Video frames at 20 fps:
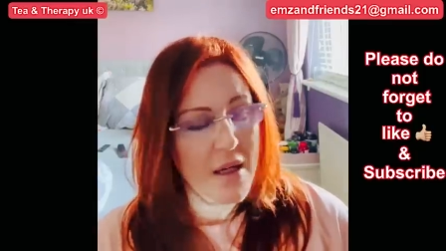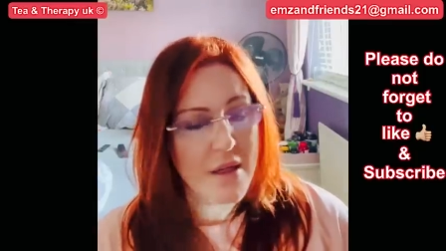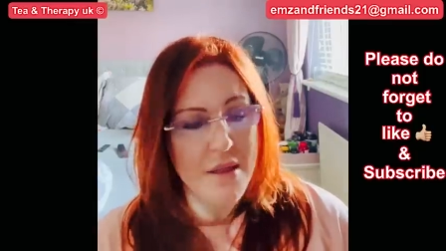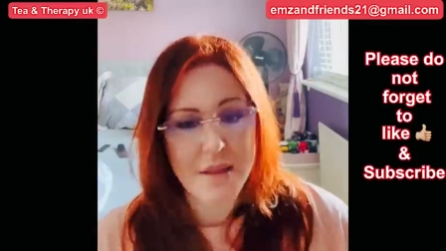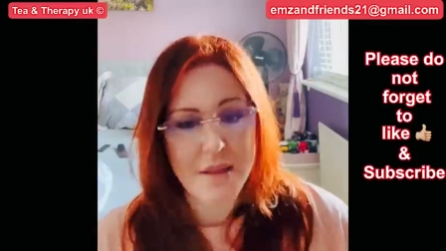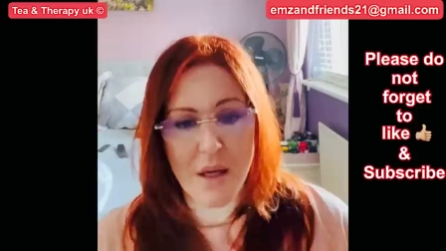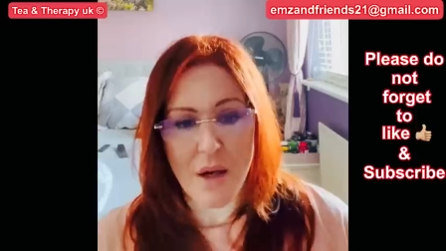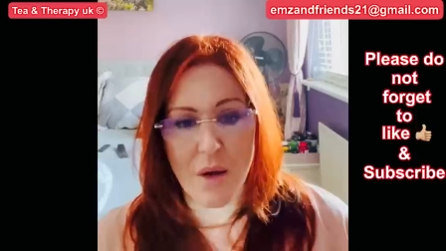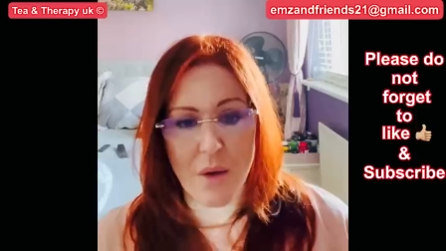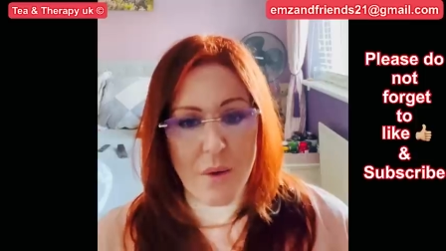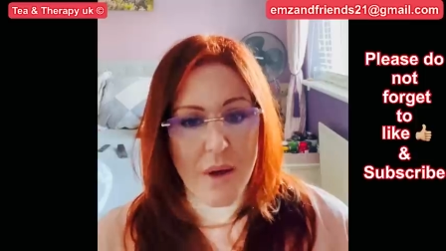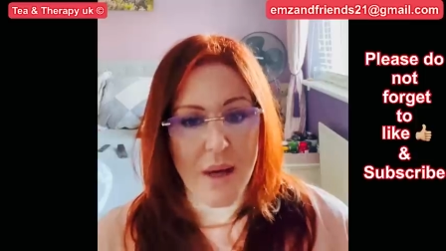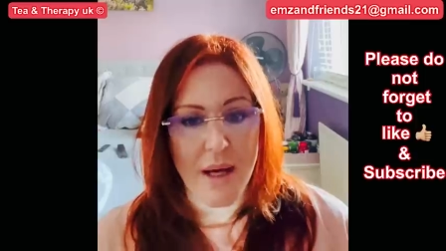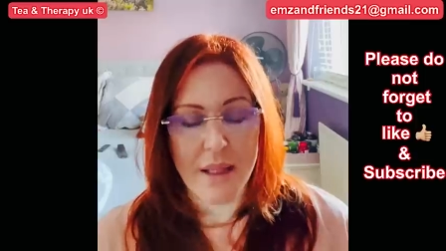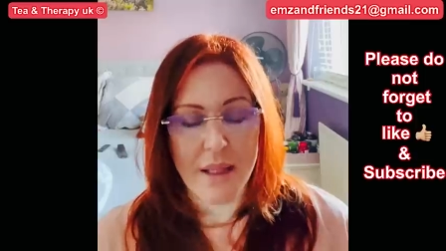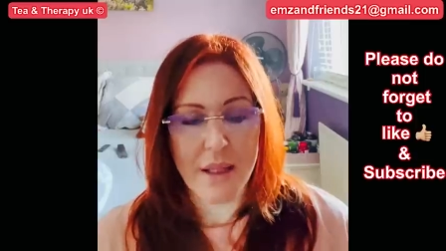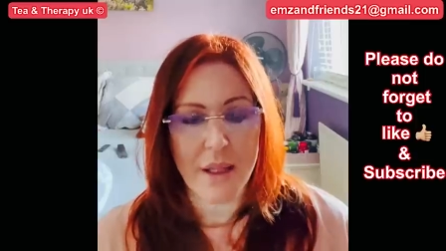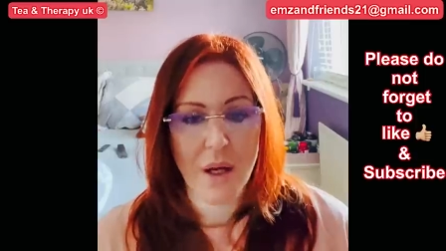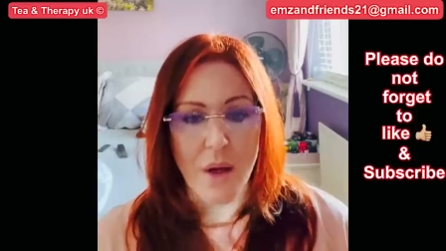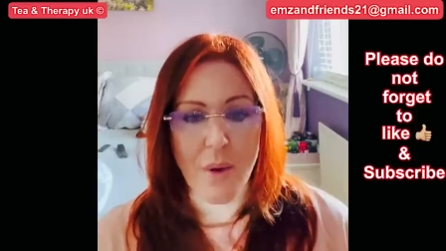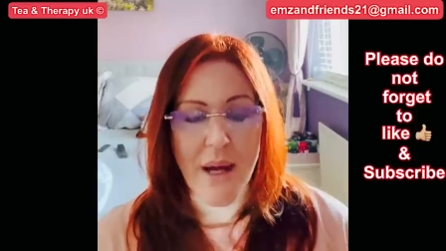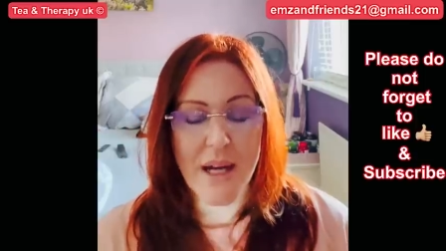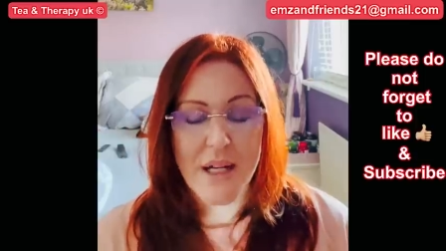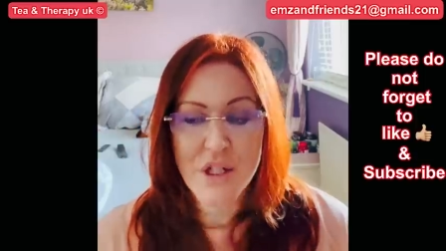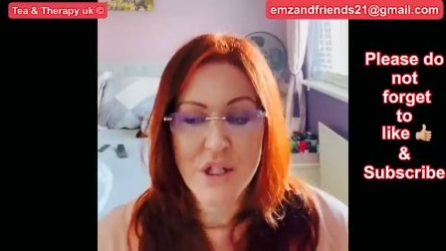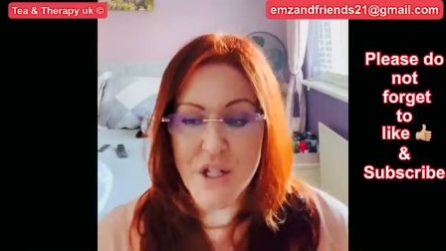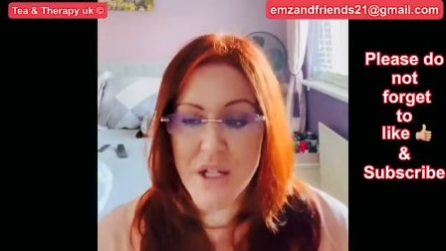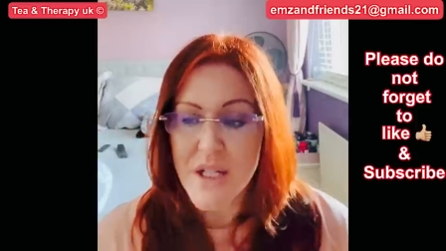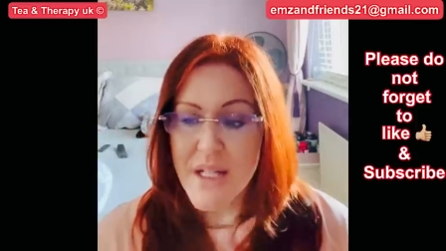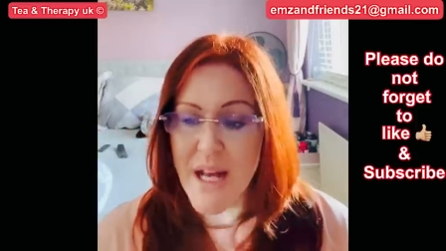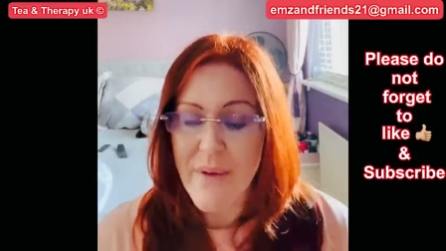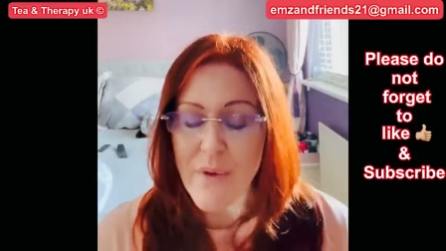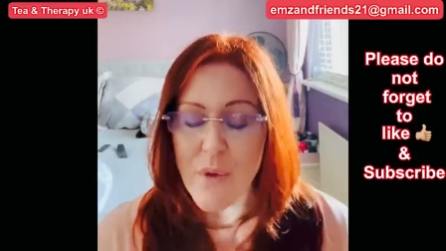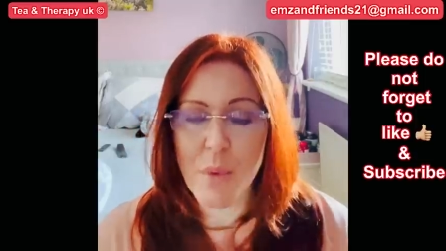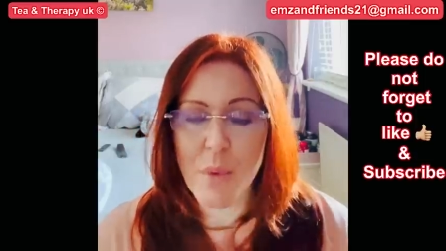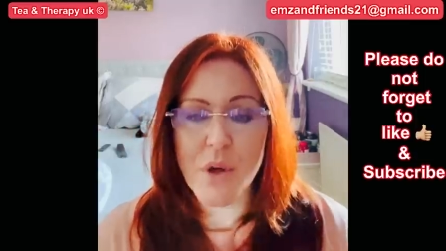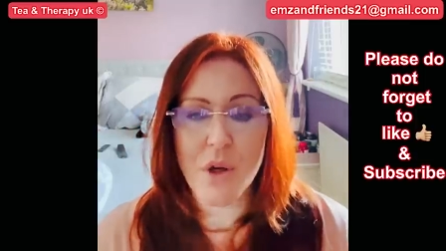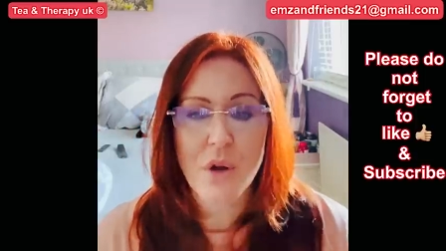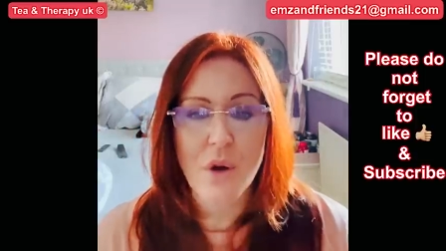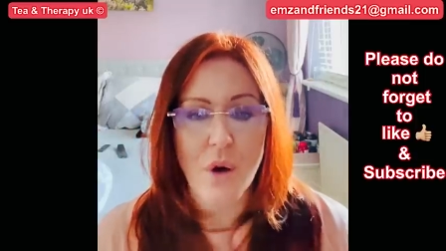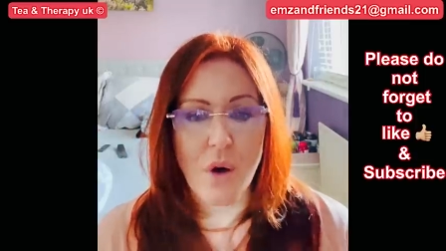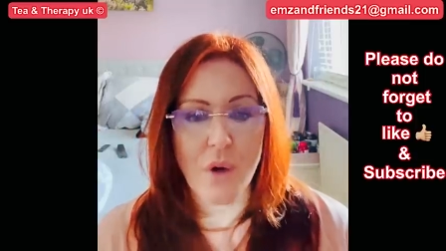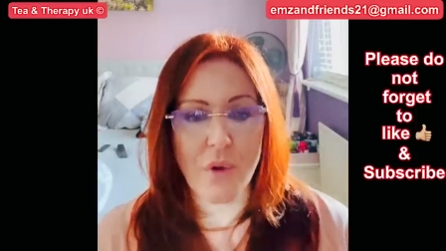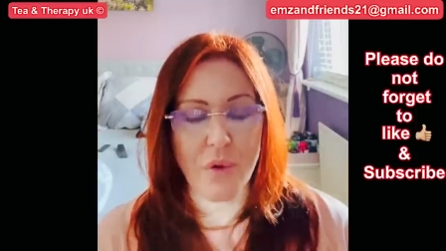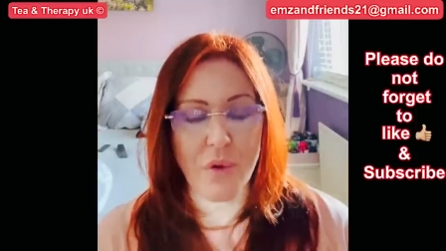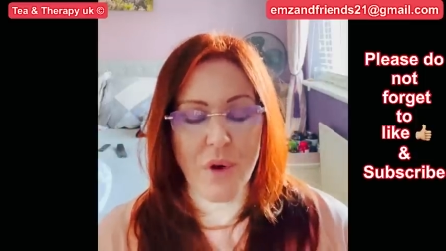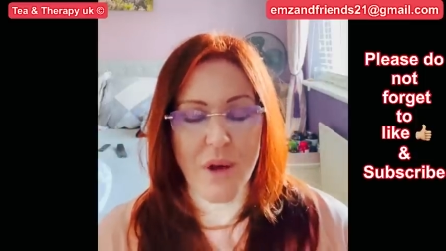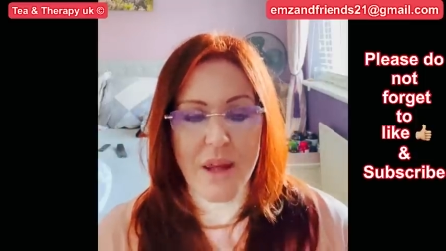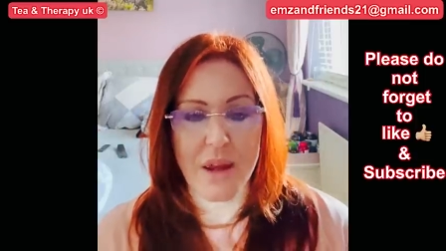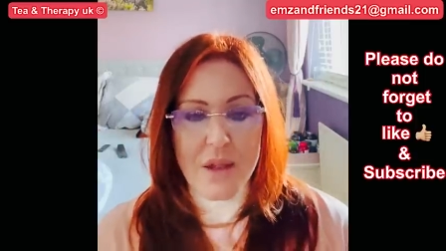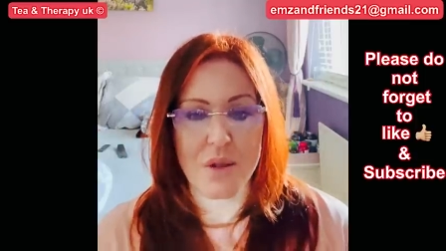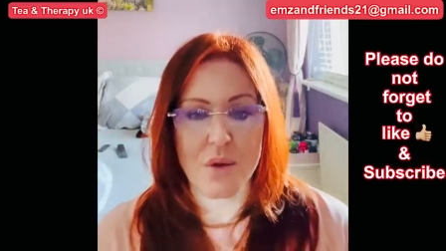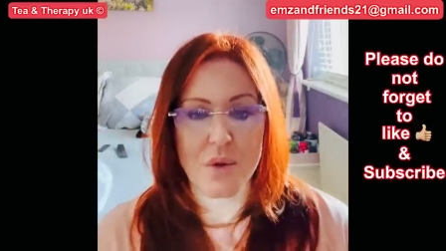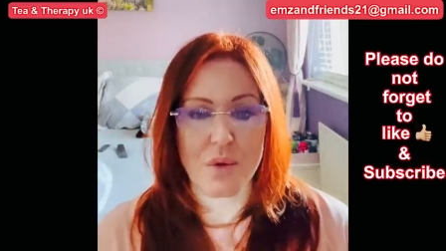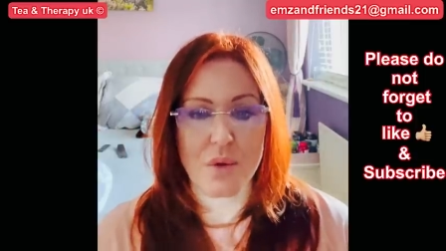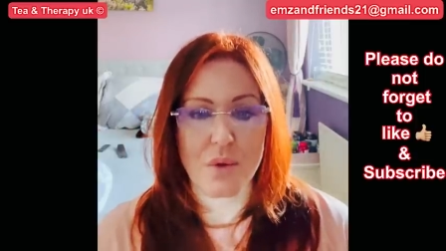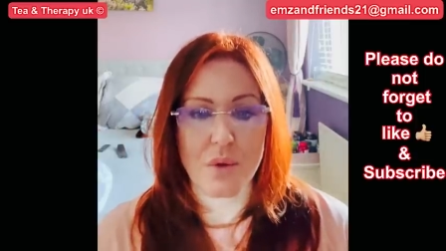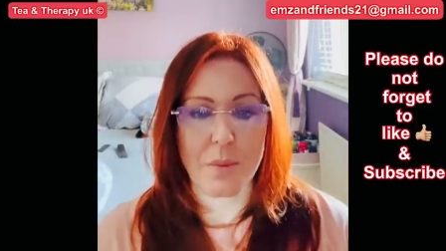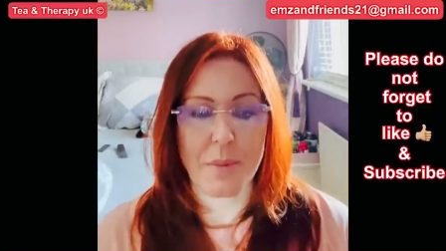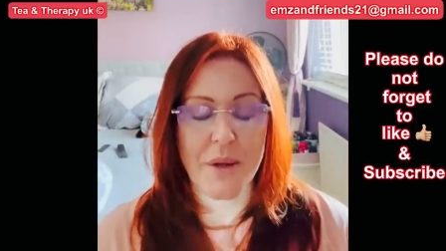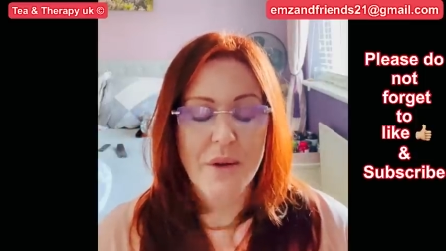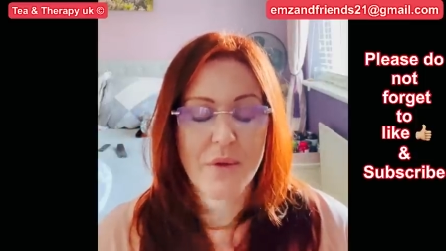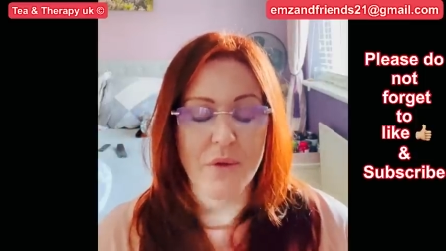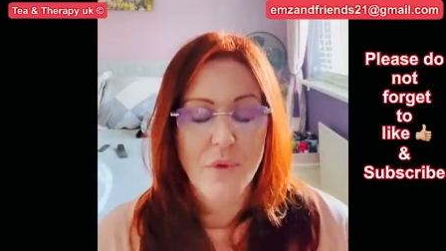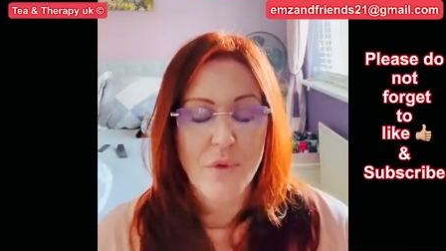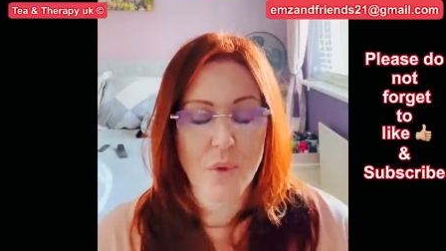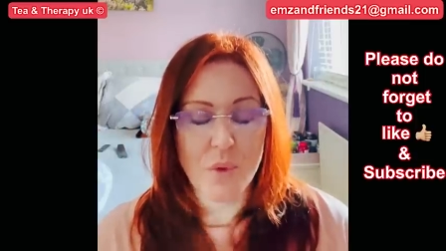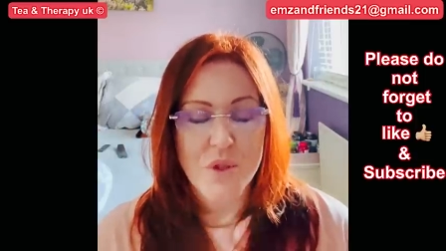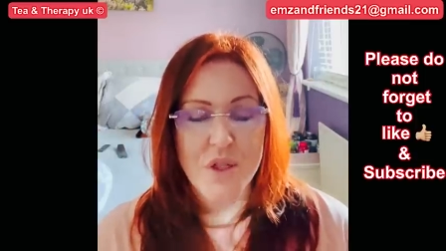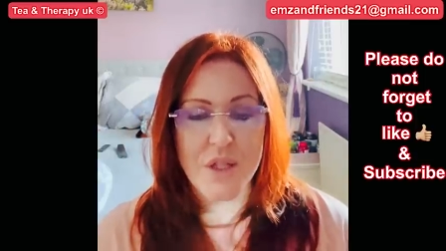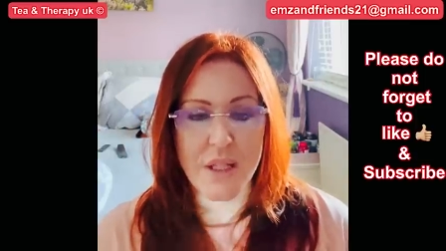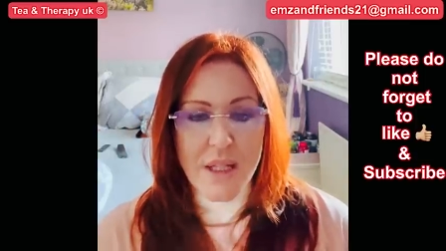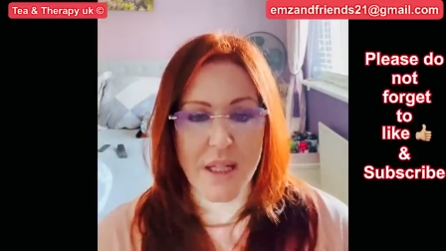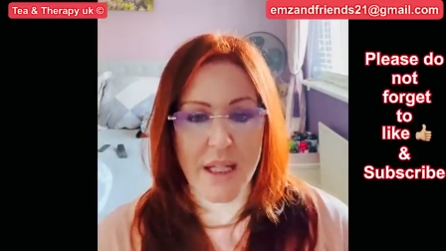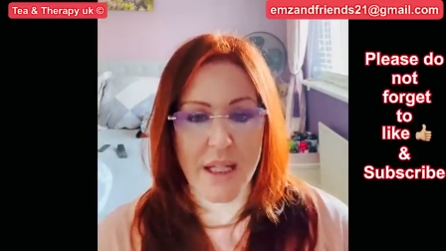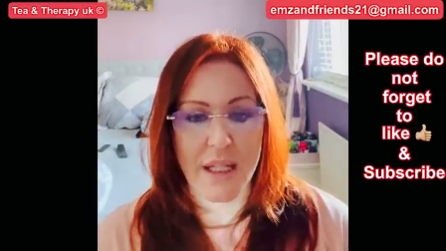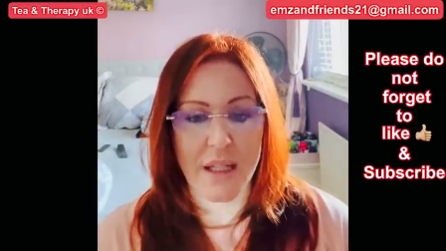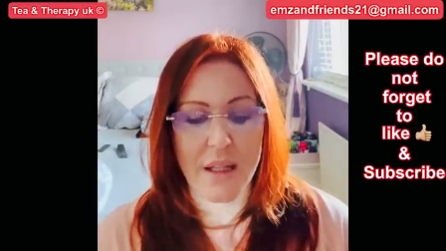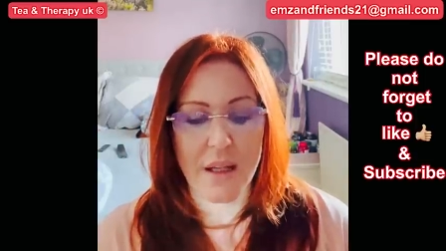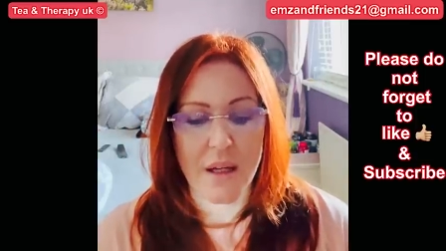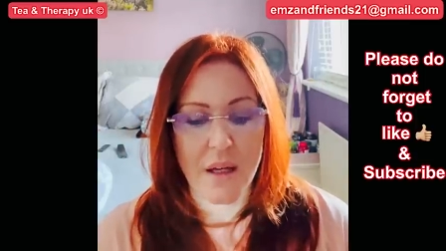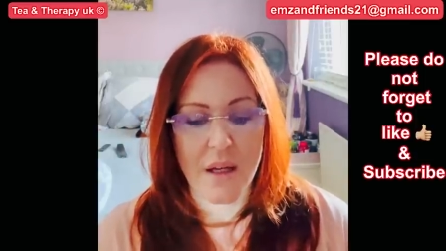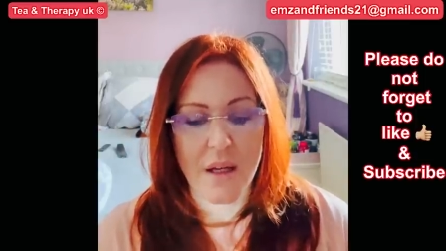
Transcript: So, uh, you know, and she never would have got a foot in the door. But unfortunately,